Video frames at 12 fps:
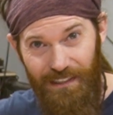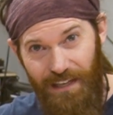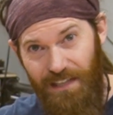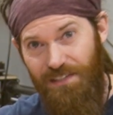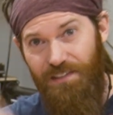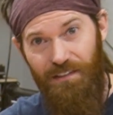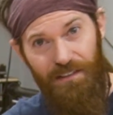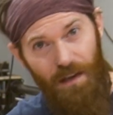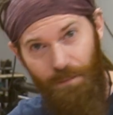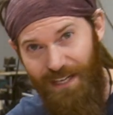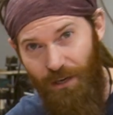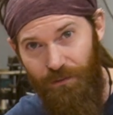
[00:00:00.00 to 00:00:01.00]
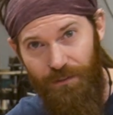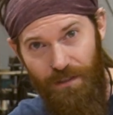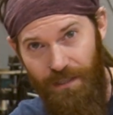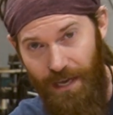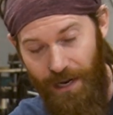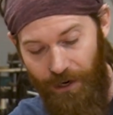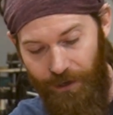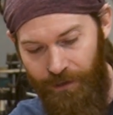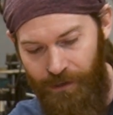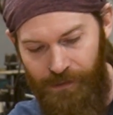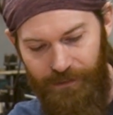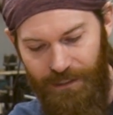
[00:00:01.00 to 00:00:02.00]
dust coming out into the air.
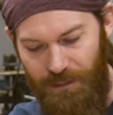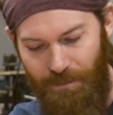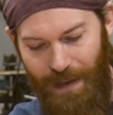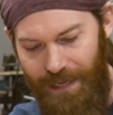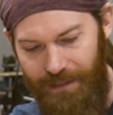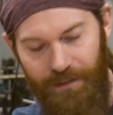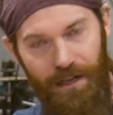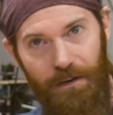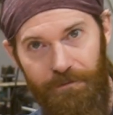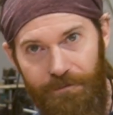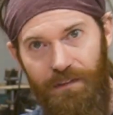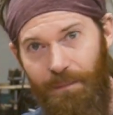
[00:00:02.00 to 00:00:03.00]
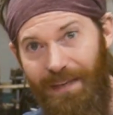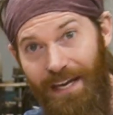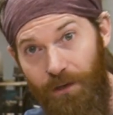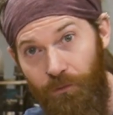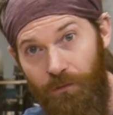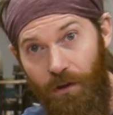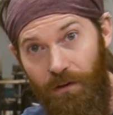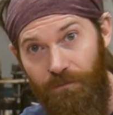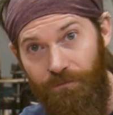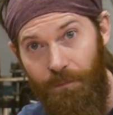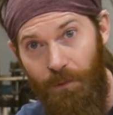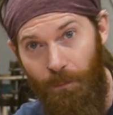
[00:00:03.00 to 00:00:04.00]
It's bad enough coming out
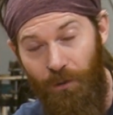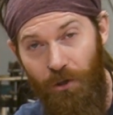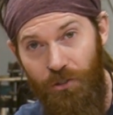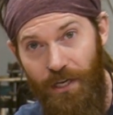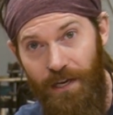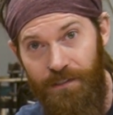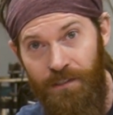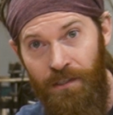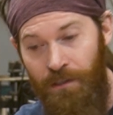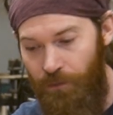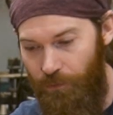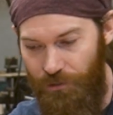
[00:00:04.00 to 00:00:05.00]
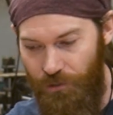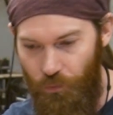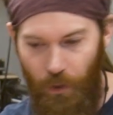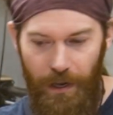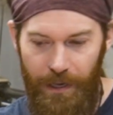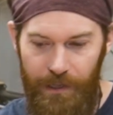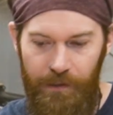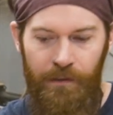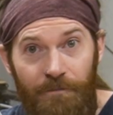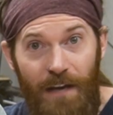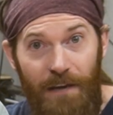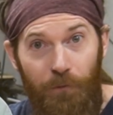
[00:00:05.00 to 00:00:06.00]
from your project, which is why
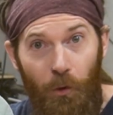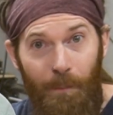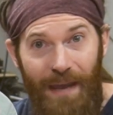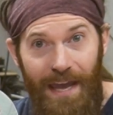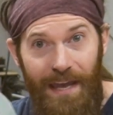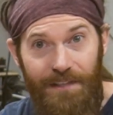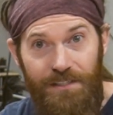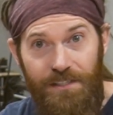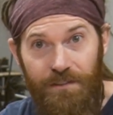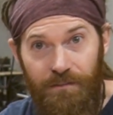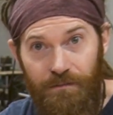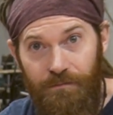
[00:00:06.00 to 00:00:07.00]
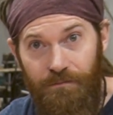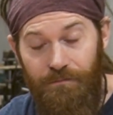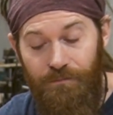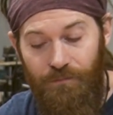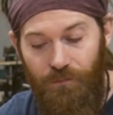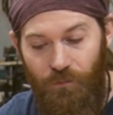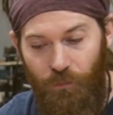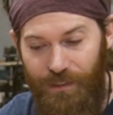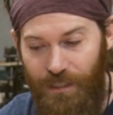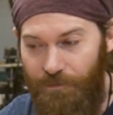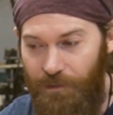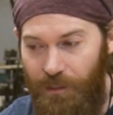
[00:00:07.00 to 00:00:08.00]
5-hole pads would
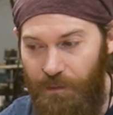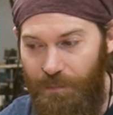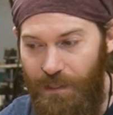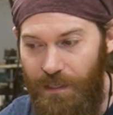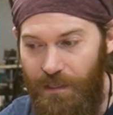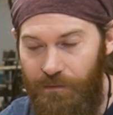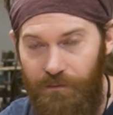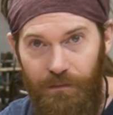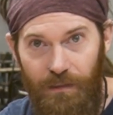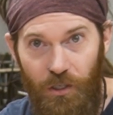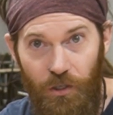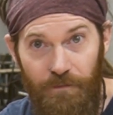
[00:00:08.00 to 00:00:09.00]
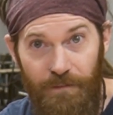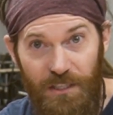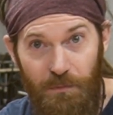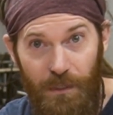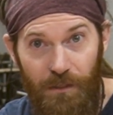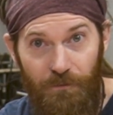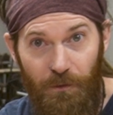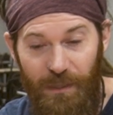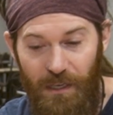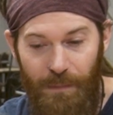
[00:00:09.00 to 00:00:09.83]
definitely be a good investment for me to